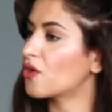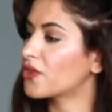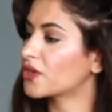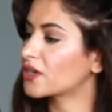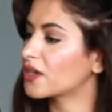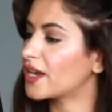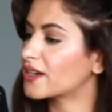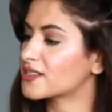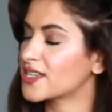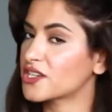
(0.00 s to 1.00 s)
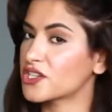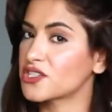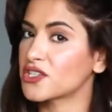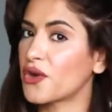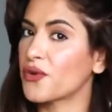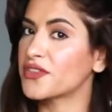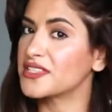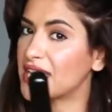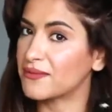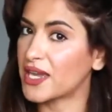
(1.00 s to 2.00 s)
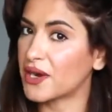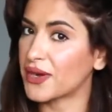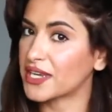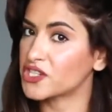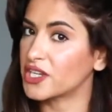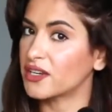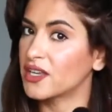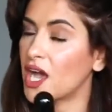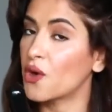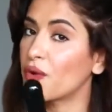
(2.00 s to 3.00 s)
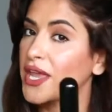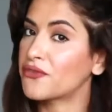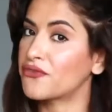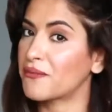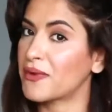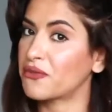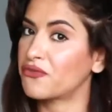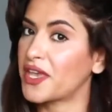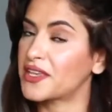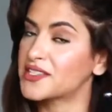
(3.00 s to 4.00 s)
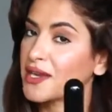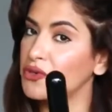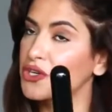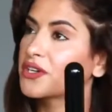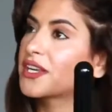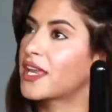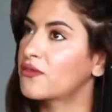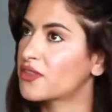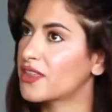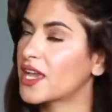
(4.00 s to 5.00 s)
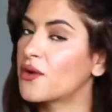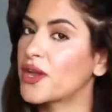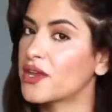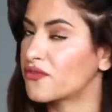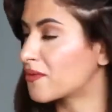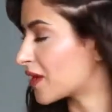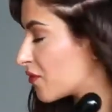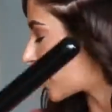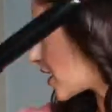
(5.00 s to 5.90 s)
all the hair sections go in the same direction, away from my face. I'm curling everything away from my